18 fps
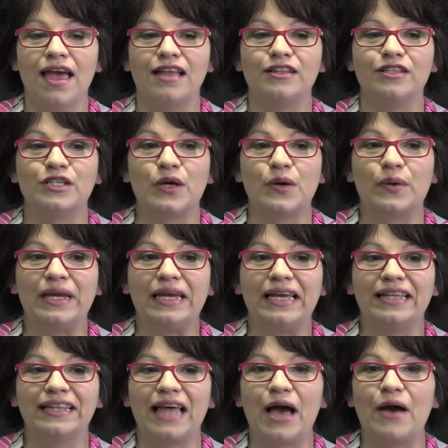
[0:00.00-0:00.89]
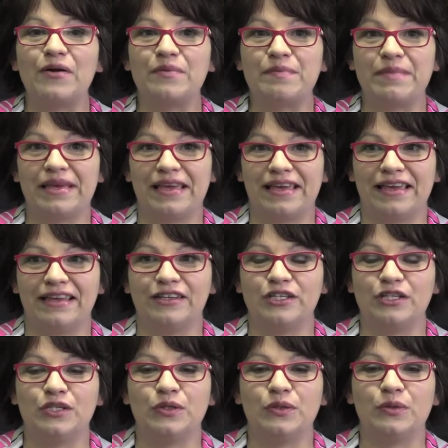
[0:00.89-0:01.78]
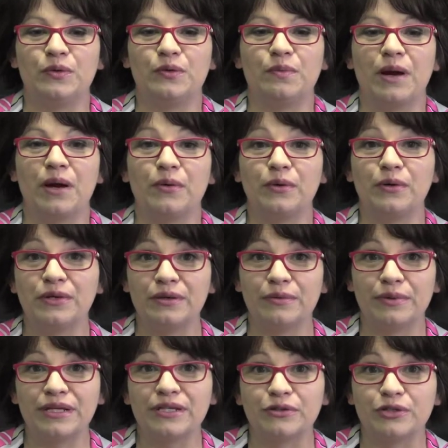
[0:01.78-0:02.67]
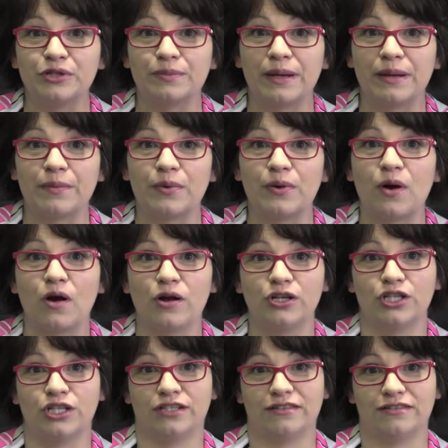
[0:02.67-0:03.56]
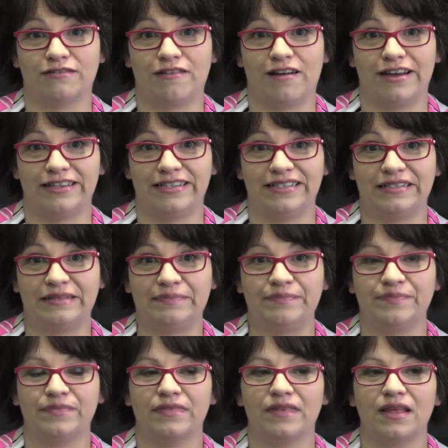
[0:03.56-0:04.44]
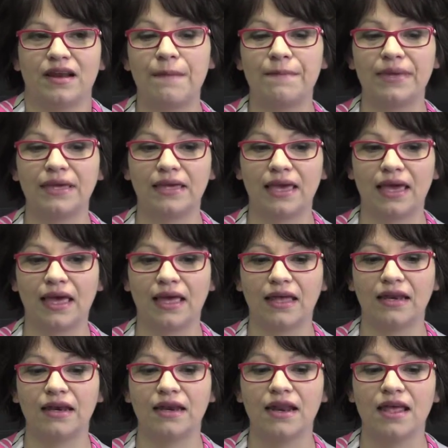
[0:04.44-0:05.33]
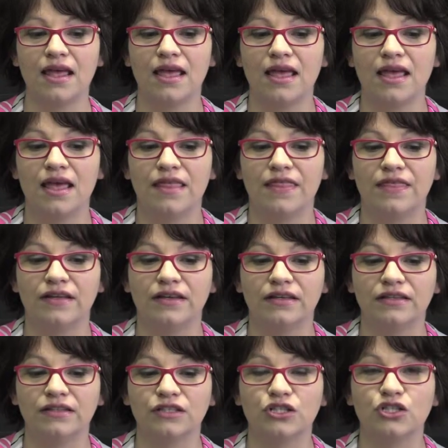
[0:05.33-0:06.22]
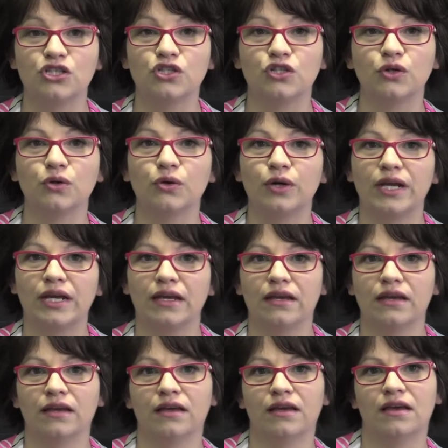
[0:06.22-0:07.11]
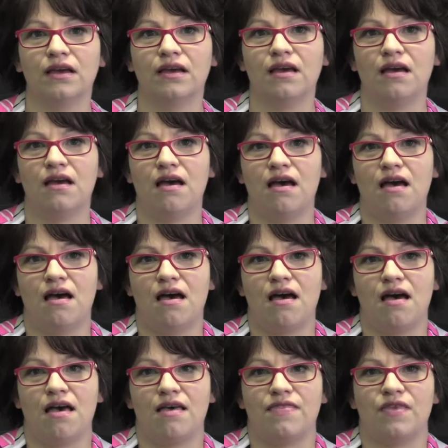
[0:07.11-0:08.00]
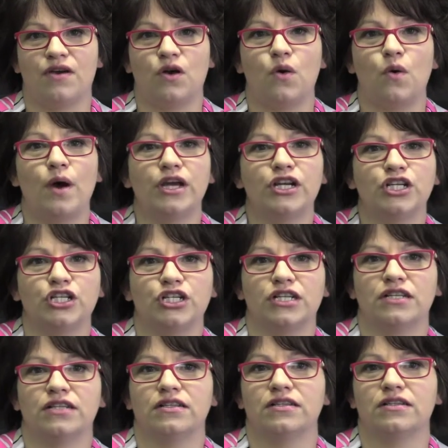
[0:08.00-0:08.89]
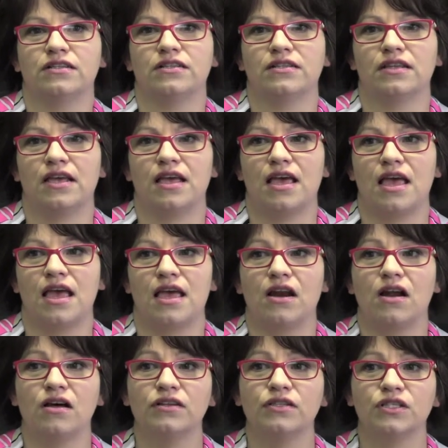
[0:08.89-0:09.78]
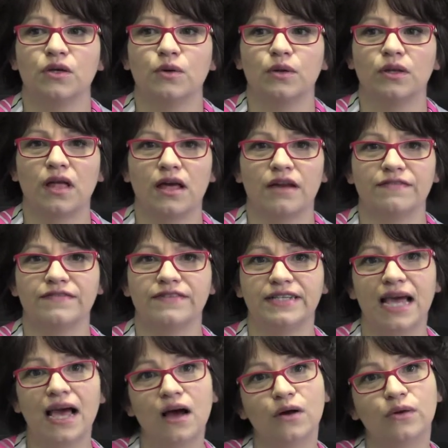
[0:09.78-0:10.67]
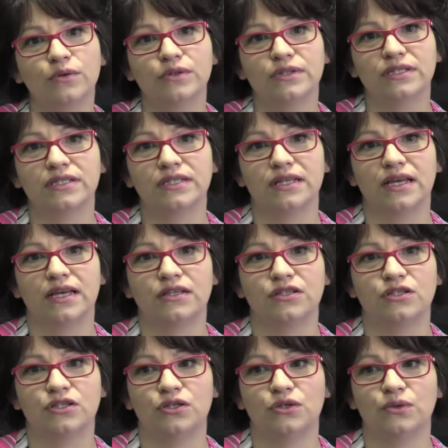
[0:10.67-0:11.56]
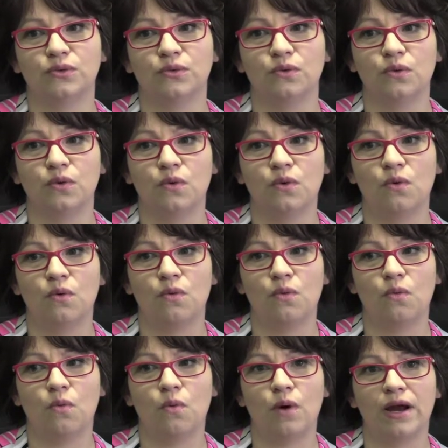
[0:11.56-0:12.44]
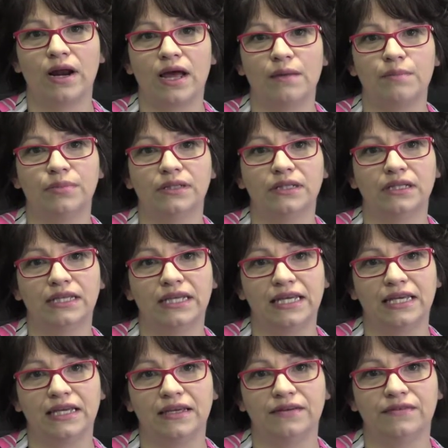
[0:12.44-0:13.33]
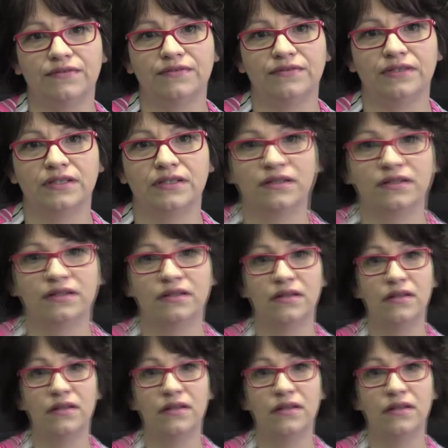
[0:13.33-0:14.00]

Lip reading: And so he allowed me to do my research paper on Jesus Christ. That began the stirring and the questions, and also a lot of doubts as to what I believed.